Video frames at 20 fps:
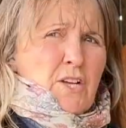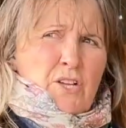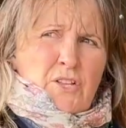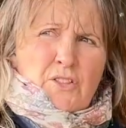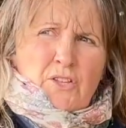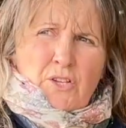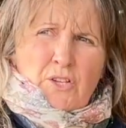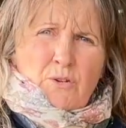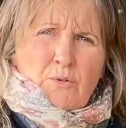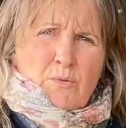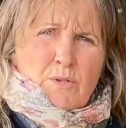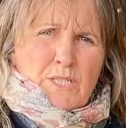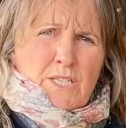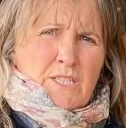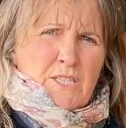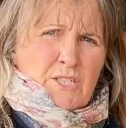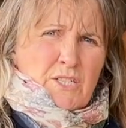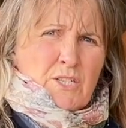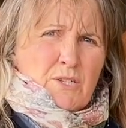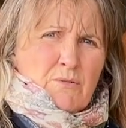that you're wanting
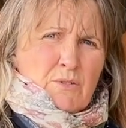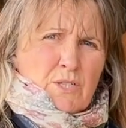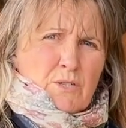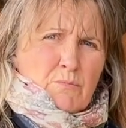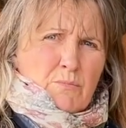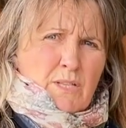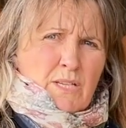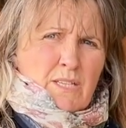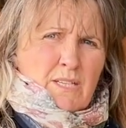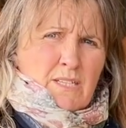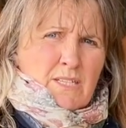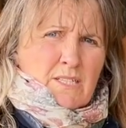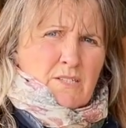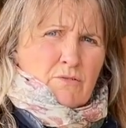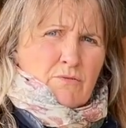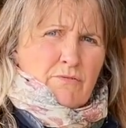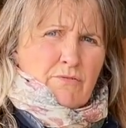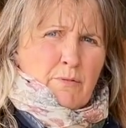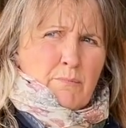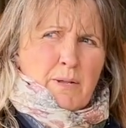to do something that it's
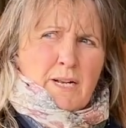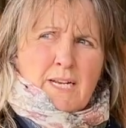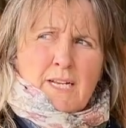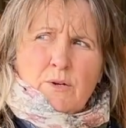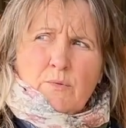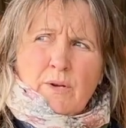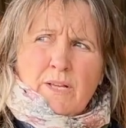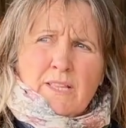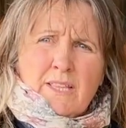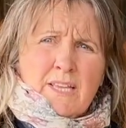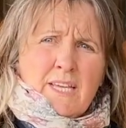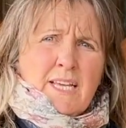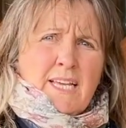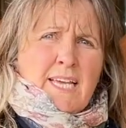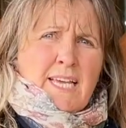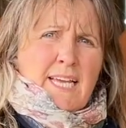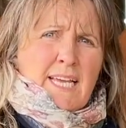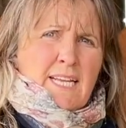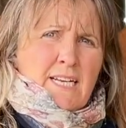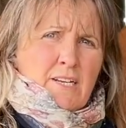unfamiliar with
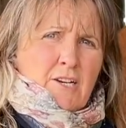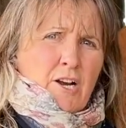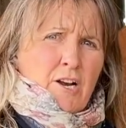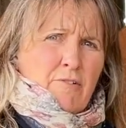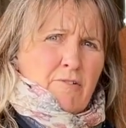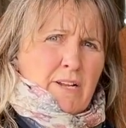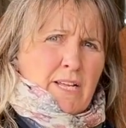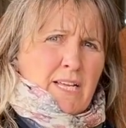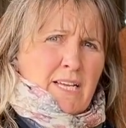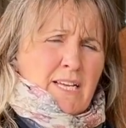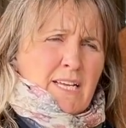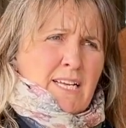in a hurry,